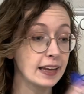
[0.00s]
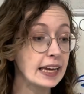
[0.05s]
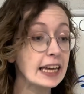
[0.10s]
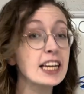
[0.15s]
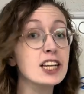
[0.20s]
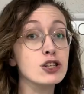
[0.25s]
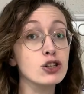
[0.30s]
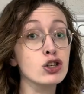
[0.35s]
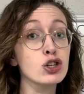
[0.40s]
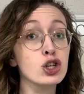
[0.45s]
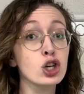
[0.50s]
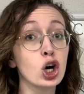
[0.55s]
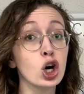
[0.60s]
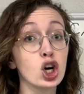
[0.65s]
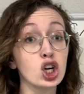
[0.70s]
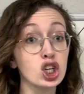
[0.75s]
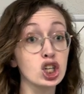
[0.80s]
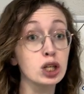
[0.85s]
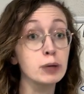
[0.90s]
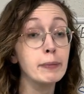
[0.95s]
each
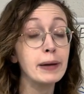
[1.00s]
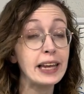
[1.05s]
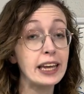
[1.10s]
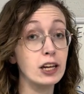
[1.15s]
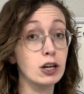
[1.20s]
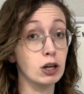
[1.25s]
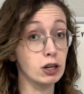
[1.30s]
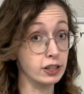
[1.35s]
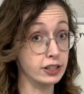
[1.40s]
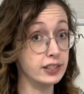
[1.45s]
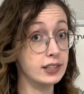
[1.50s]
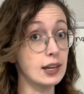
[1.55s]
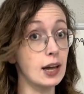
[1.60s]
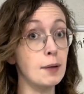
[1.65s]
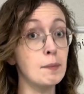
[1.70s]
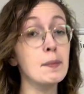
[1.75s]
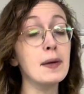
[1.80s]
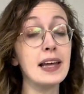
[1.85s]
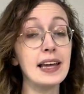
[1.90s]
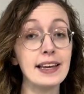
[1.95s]
term in our
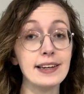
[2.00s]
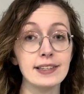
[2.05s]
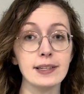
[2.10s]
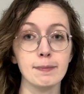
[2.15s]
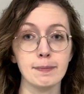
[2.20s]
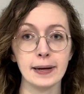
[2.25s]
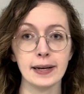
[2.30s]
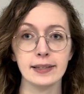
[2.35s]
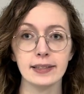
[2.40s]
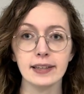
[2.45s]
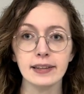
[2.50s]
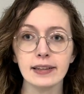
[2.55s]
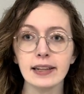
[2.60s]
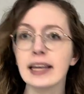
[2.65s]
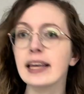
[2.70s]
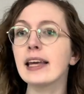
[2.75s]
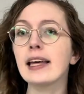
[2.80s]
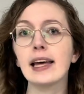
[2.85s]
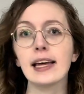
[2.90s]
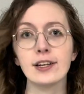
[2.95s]
sum independently